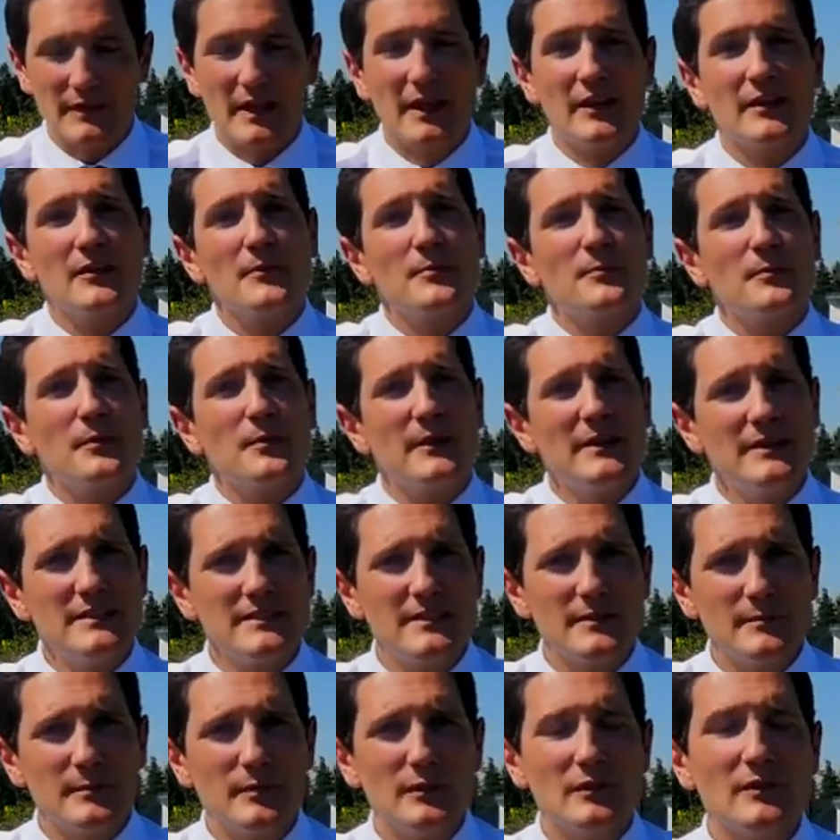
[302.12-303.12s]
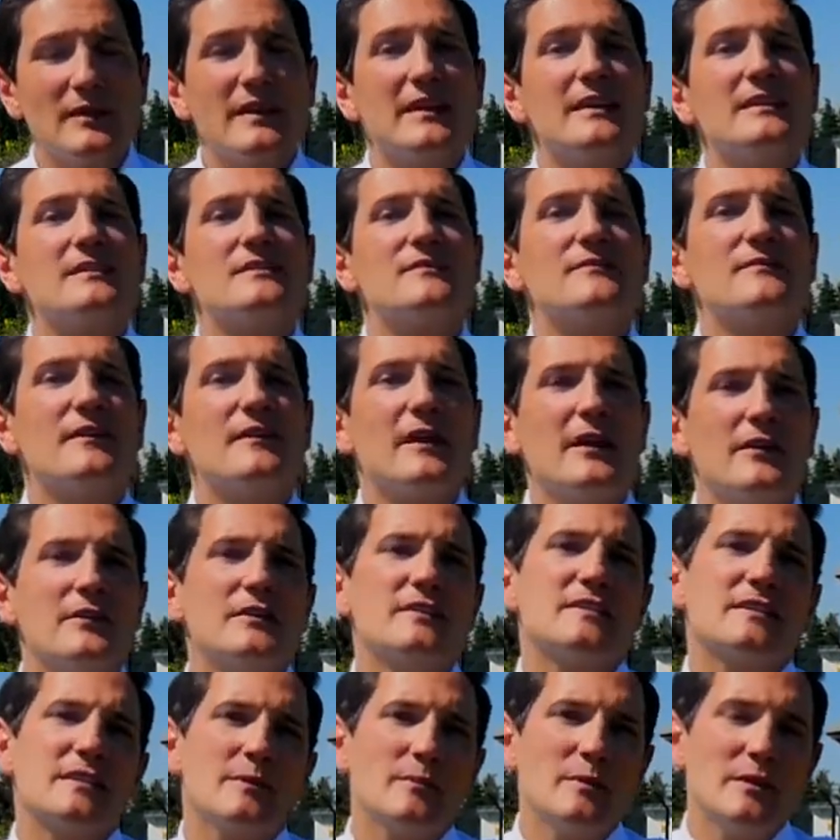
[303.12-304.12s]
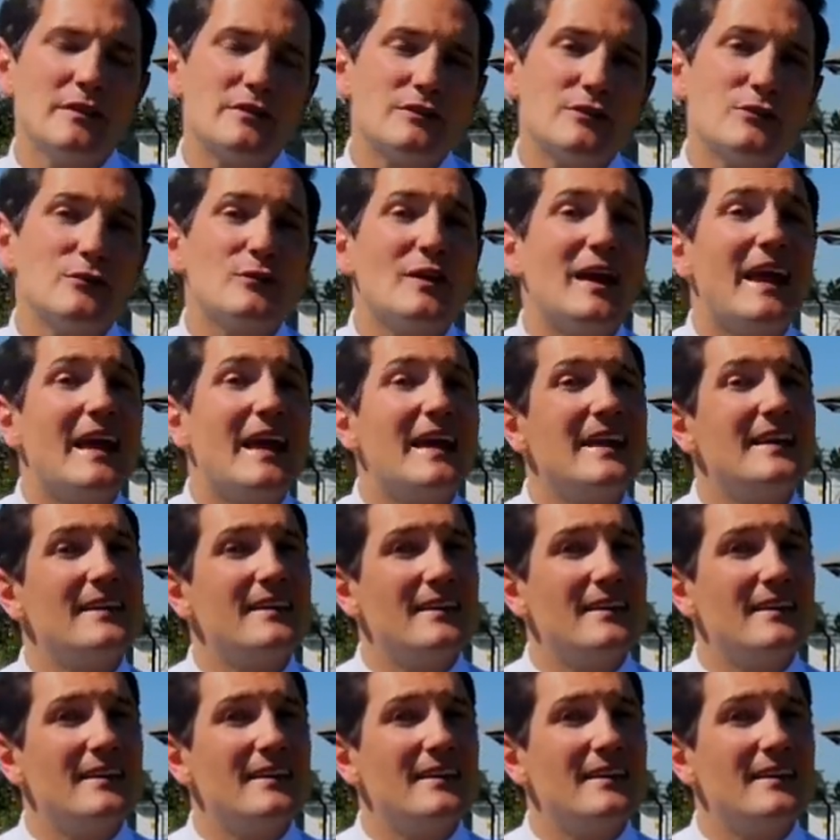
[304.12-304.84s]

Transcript: Now, the principle is very similar to a